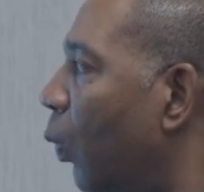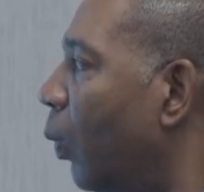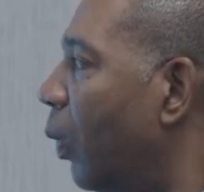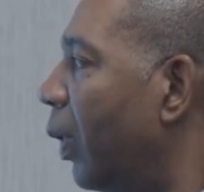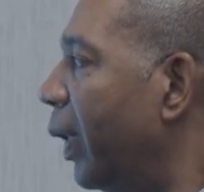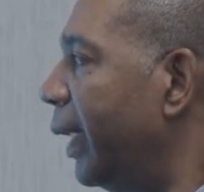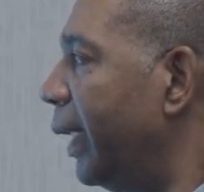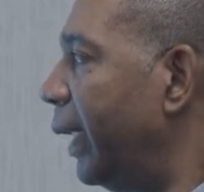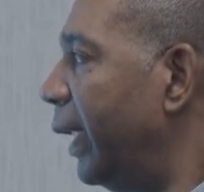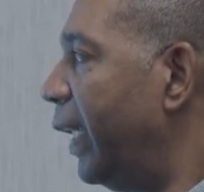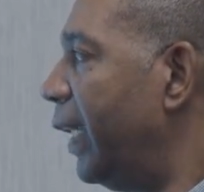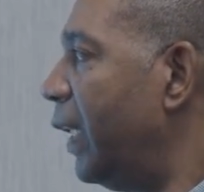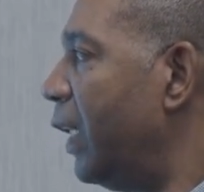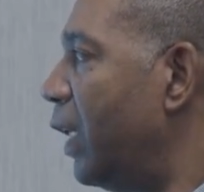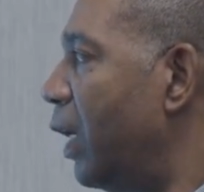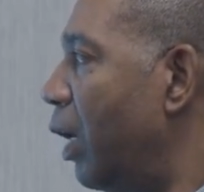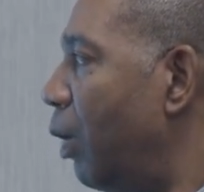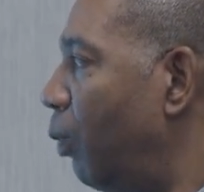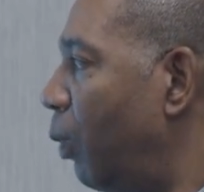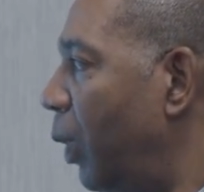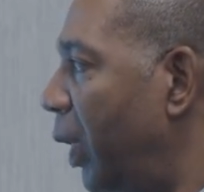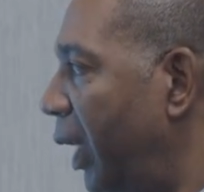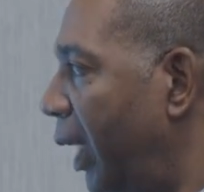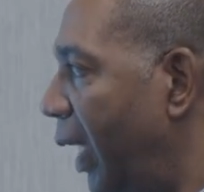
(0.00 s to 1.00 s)

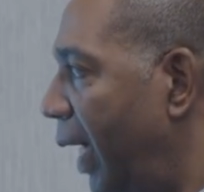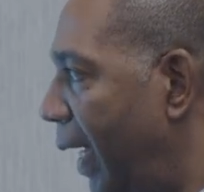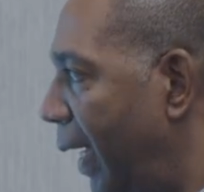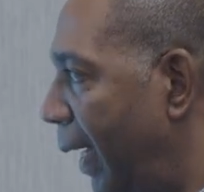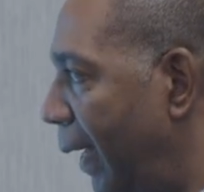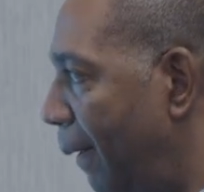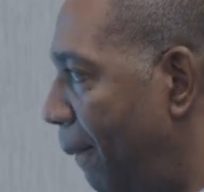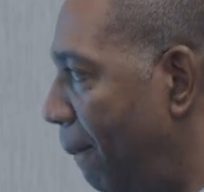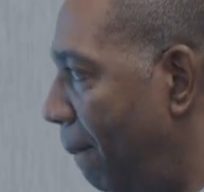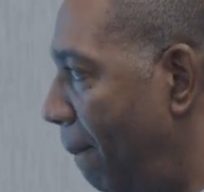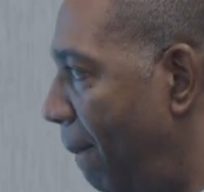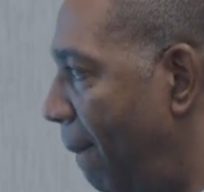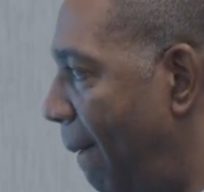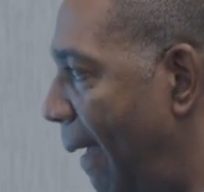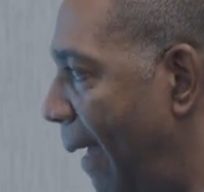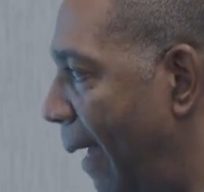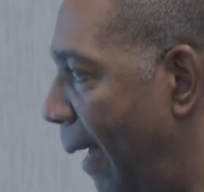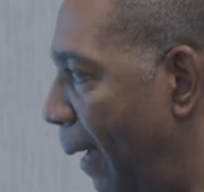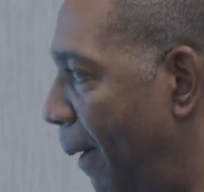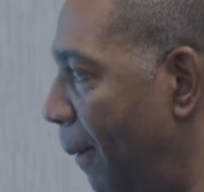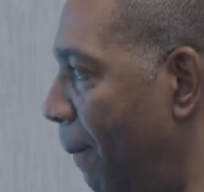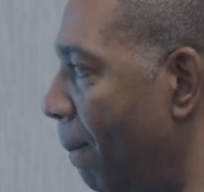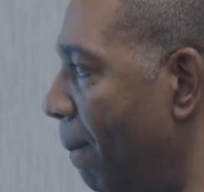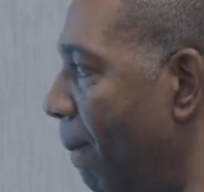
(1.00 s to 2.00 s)
we
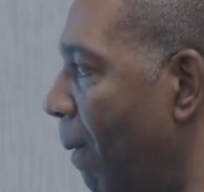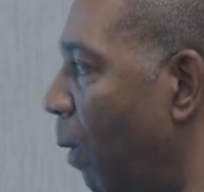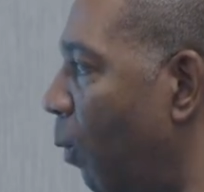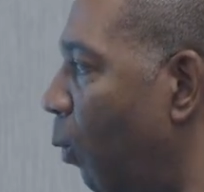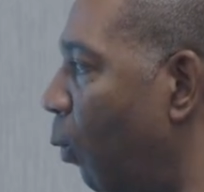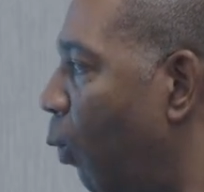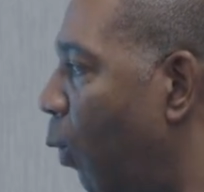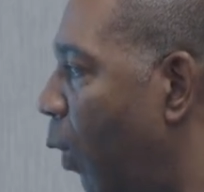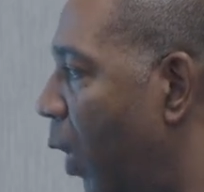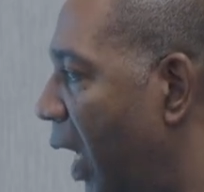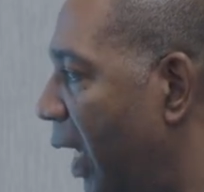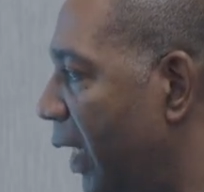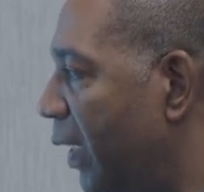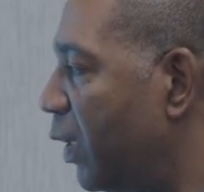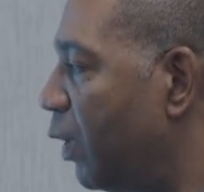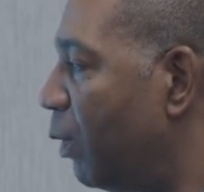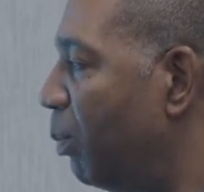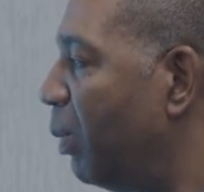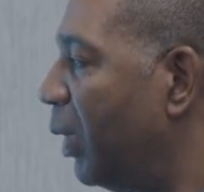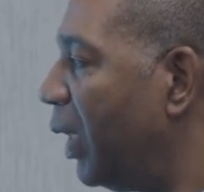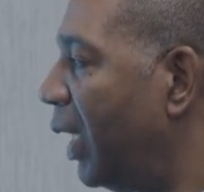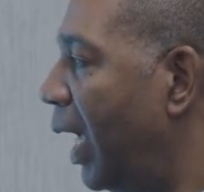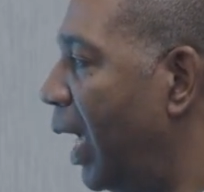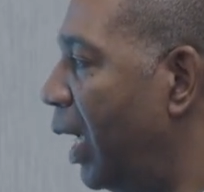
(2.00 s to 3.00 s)
want to
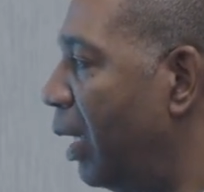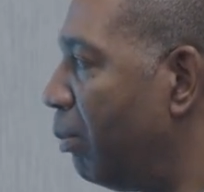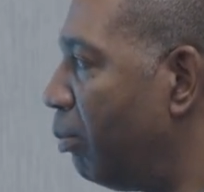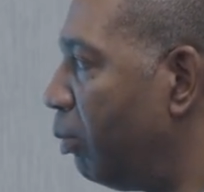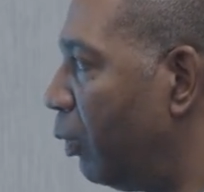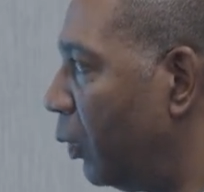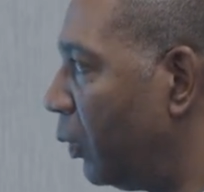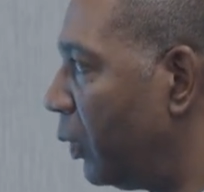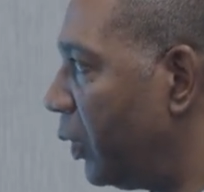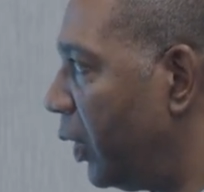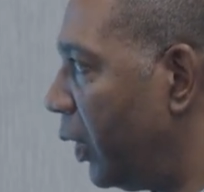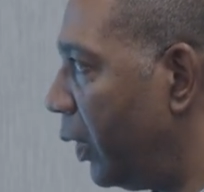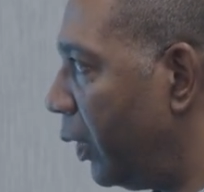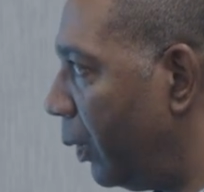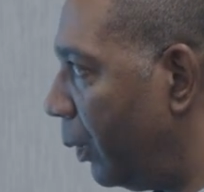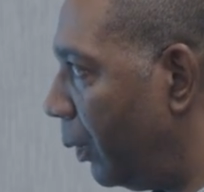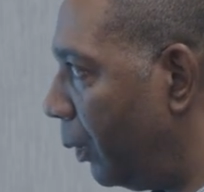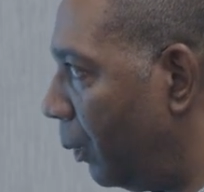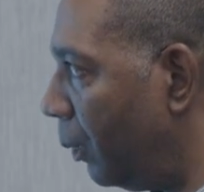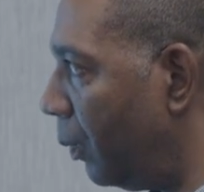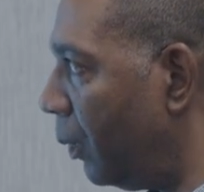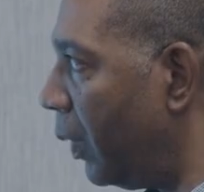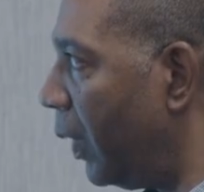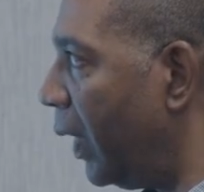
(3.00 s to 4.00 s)
be able to